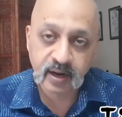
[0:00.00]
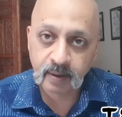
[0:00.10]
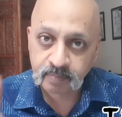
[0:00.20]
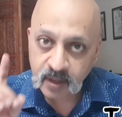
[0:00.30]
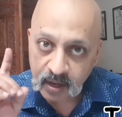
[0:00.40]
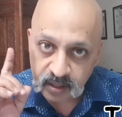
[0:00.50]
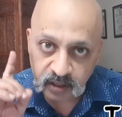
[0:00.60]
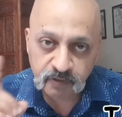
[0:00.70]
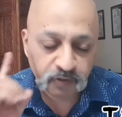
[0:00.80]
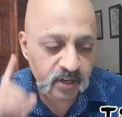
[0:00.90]
jayega.
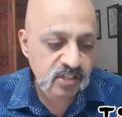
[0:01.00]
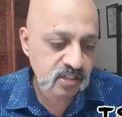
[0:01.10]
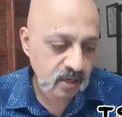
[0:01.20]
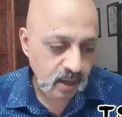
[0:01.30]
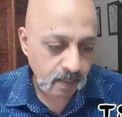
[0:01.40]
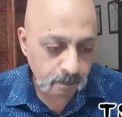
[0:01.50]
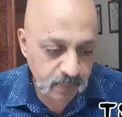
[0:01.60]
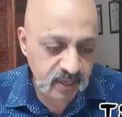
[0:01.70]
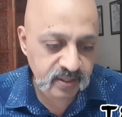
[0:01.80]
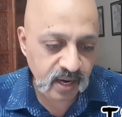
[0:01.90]
The first
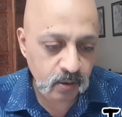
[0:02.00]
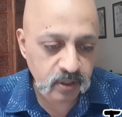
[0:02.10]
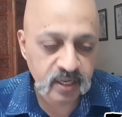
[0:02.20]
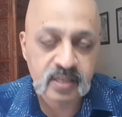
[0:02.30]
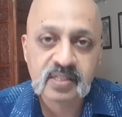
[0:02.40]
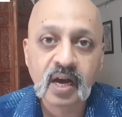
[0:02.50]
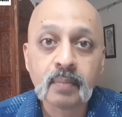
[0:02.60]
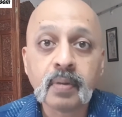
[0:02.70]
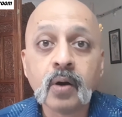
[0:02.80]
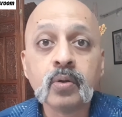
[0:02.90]
big doubt is
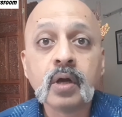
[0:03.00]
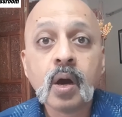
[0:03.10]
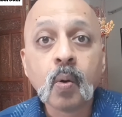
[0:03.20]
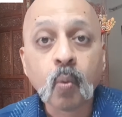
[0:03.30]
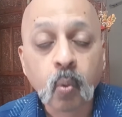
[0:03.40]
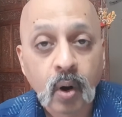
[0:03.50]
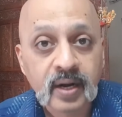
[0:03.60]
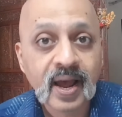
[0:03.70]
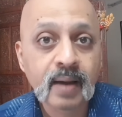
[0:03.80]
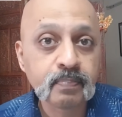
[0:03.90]
about
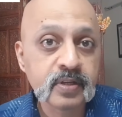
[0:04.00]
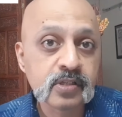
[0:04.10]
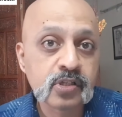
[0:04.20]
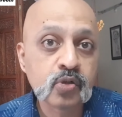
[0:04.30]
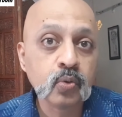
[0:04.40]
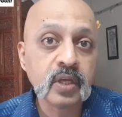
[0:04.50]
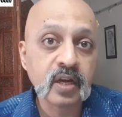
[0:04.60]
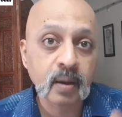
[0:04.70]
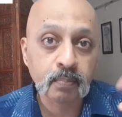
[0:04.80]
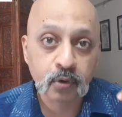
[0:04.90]
what happens to the
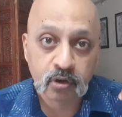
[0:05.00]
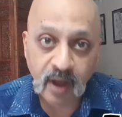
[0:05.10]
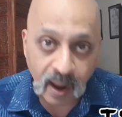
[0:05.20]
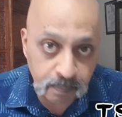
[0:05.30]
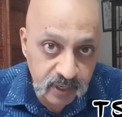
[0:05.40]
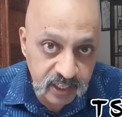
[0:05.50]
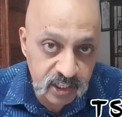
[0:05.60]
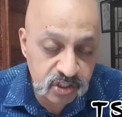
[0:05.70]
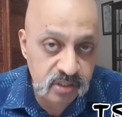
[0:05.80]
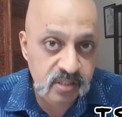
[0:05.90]
computer
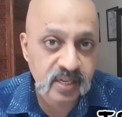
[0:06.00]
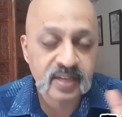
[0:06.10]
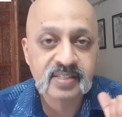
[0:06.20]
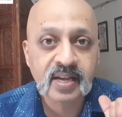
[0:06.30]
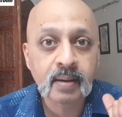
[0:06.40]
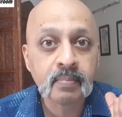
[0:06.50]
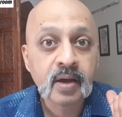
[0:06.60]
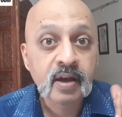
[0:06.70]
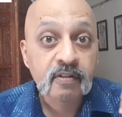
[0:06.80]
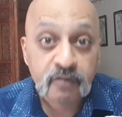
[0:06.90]
applications exam,
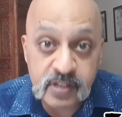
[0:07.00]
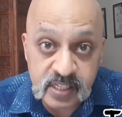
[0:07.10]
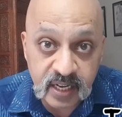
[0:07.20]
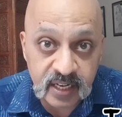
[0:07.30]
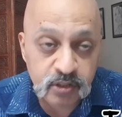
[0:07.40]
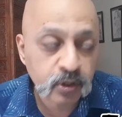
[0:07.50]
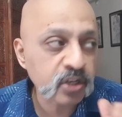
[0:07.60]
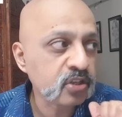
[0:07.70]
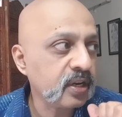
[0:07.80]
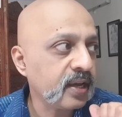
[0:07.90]
physical
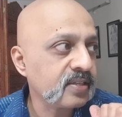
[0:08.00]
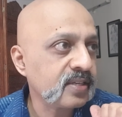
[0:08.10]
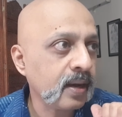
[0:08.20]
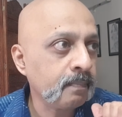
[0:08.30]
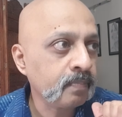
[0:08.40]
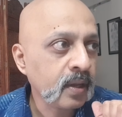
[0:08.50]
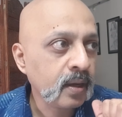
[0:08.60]
education exam,